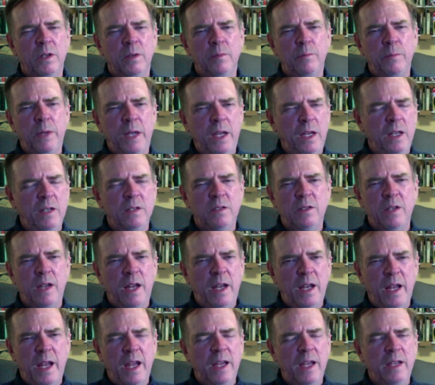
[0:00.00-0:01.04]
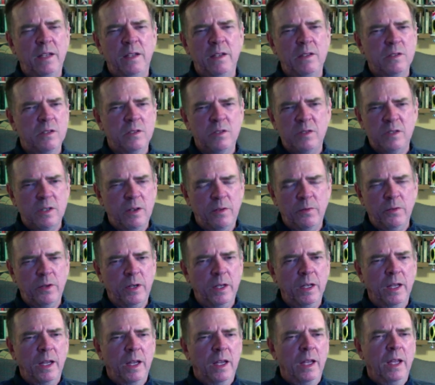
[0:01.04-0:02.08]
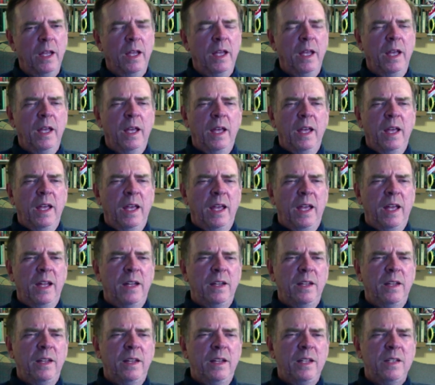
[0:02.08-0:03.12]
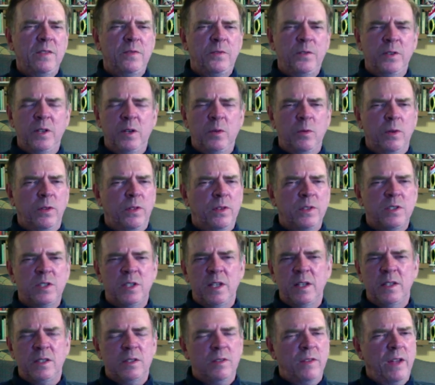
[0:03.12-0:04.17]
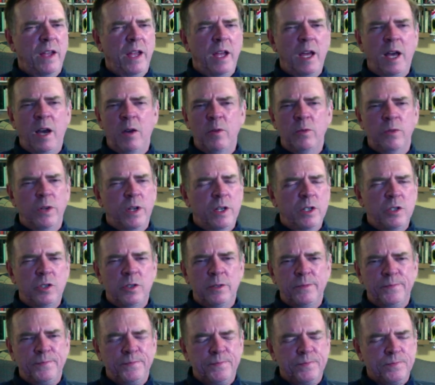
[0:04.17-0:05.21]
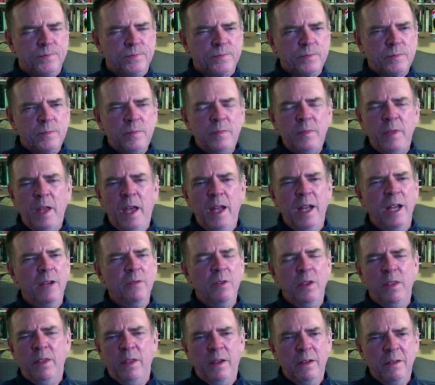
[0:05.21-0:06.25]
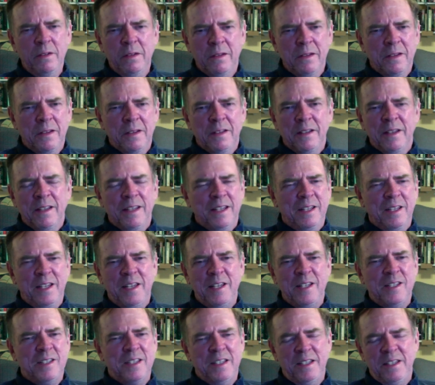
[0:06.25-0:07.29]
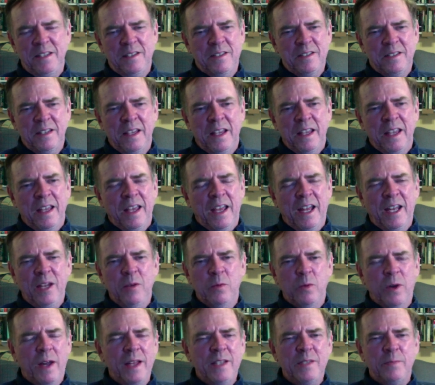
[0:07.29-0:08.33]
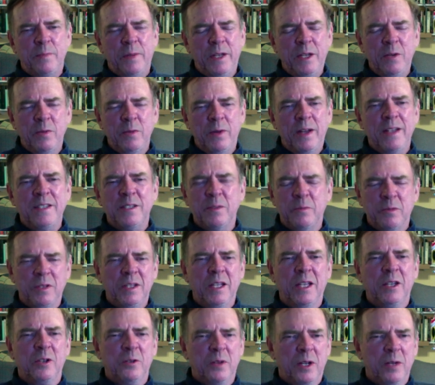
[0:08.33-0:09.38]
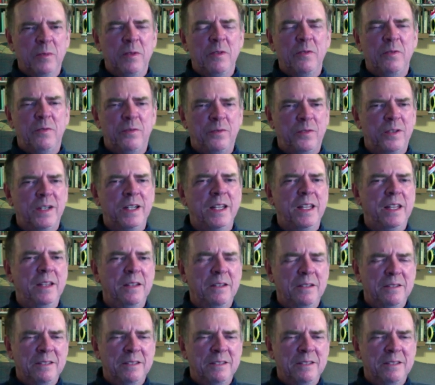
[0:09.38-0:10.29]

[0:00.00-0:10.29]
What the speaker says: pains and agonies and suffering. And he's filled with a sense of outrage at everything he sees. And he writes some really incredibly funny,